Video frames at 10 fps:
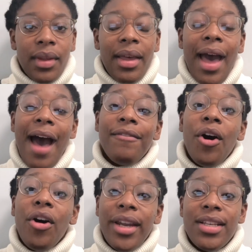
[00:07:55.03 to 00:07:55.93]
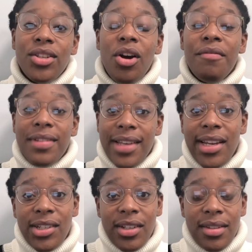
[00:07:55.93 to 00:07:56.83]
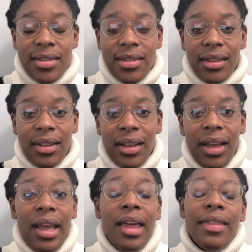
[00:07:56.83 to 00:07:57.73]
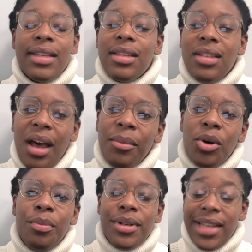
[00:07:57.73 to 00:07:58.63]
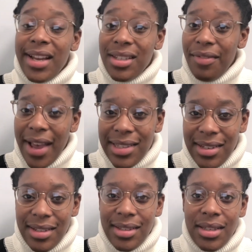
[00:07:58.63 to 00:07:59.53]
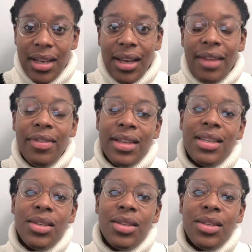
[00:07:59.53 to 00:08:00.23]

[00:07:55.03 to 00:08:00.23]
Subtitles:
Have honest conversations. There's a term called protective hesitancy, and this is